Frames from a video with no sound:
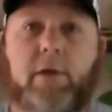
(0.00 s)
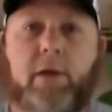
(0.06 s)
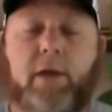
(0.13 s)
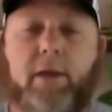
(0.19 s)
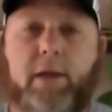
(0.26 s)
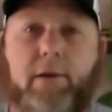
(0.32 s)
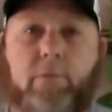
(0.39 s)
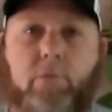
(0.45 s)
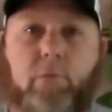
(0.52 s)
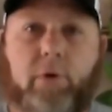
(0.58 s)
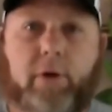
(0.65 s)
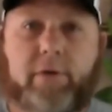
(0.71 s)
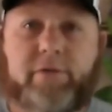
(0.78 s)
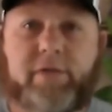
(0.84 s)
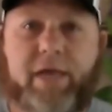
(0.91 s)
and then we're
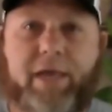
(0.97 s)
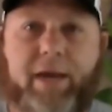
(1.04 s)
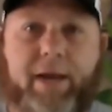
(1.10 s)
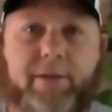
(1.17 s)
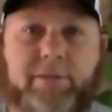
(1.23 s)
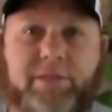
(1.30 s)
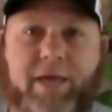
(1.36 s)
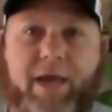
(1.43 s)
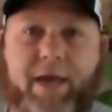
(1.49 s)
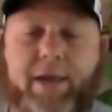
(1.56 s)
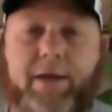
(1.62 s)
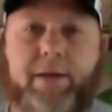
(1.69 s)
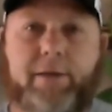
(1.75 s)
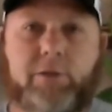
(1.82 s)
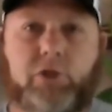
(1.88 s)
going to take it
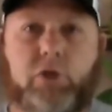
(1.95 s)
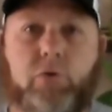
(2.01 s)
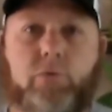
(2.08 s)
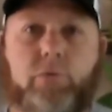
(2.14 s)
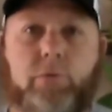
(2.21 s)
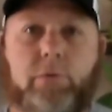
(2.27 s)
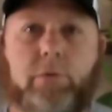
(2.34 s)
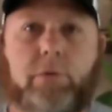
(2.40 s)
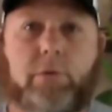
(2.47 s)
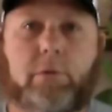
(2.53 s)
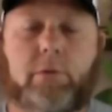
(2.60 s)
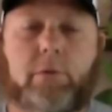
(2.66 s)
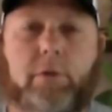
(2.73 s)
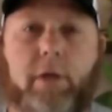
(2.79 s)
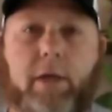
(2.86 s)
outside and shoot
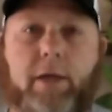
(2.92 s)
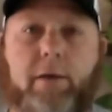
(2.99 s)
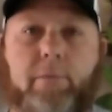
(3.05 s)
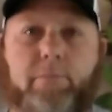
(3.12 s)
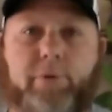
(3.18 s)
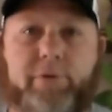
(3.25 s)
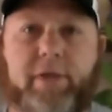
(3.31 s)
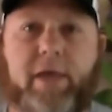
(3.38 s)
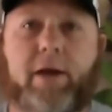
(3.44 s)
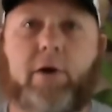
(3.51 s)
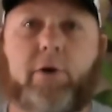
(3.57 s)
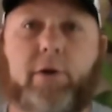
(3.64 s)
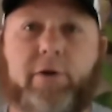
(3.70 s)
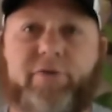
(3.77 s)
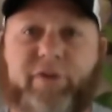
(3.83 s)
and put that
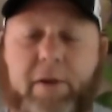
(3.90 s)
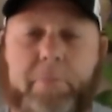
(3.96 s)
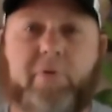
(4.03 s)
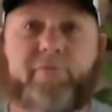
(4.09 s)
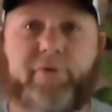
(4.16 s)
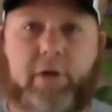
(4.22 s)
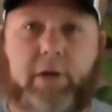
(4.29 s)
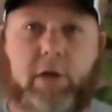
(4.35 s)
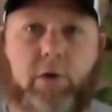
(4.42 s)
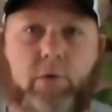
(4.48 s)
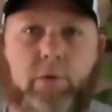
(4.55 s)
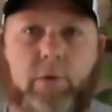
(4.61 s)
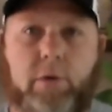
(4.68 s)
on a separate video.